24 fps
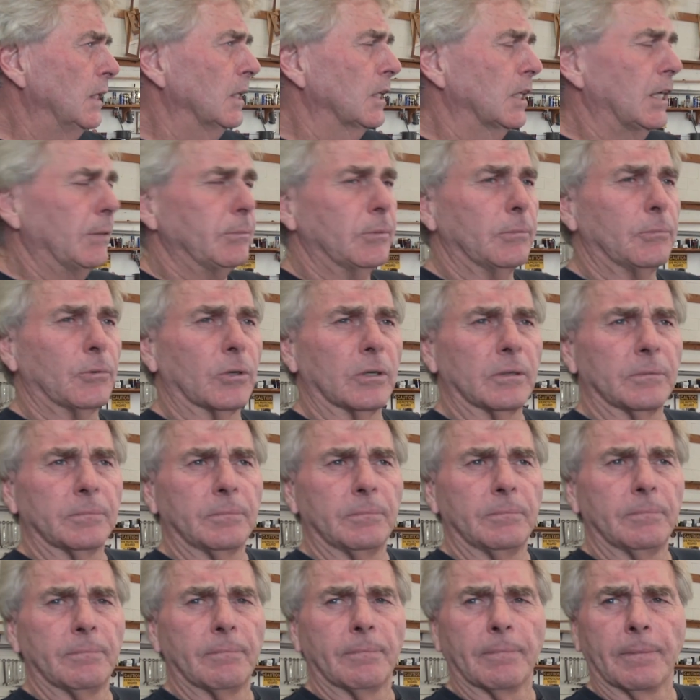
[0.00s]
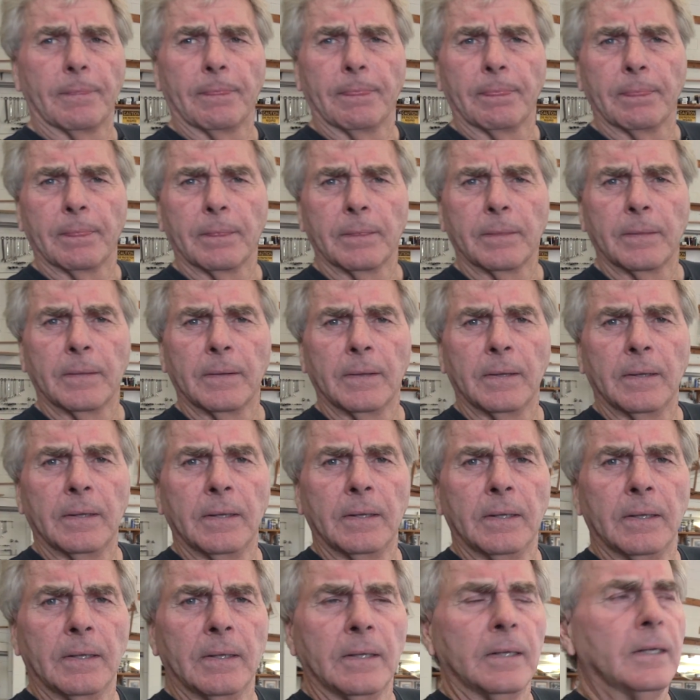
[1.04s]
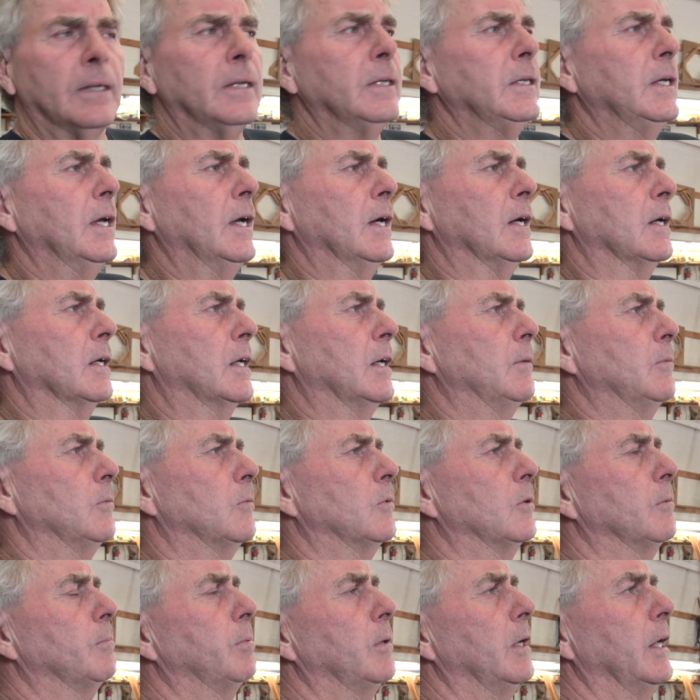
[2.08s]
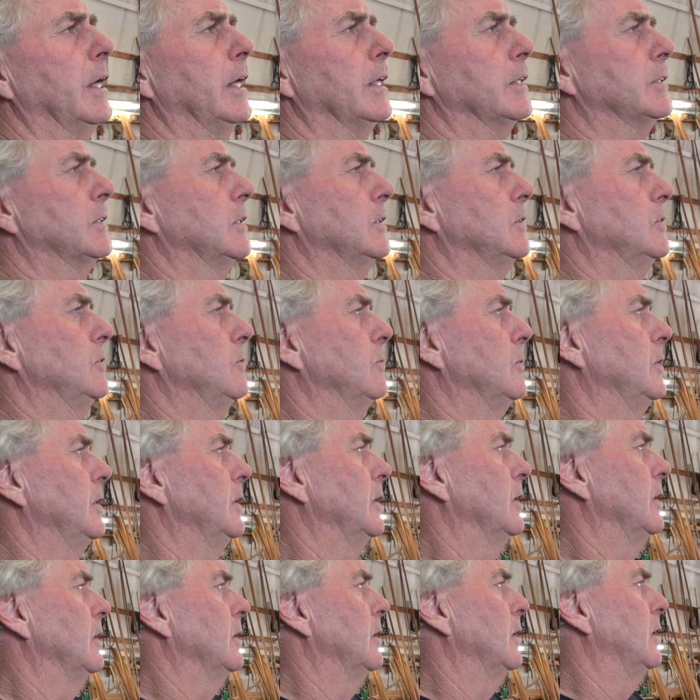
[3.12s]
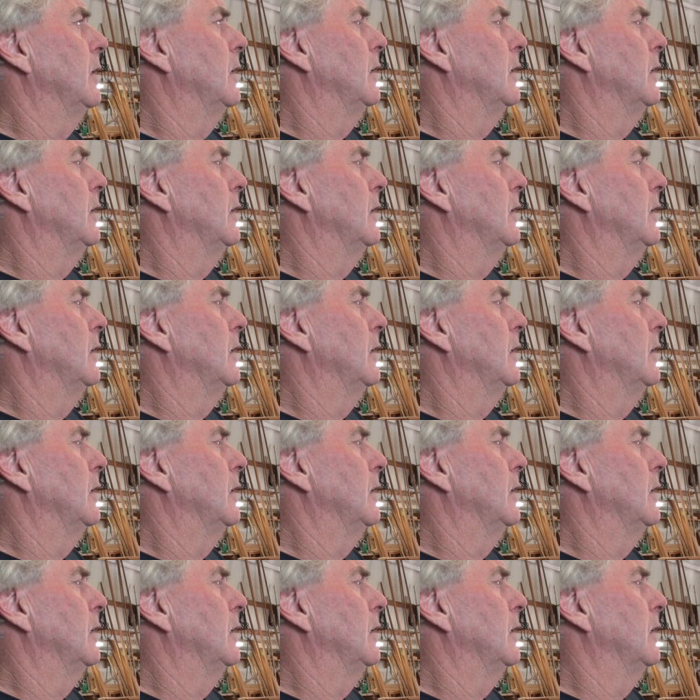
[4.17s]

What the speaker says: Couple more. Look at that. Go take a look at that. Yeah, a couple more planks since you were here.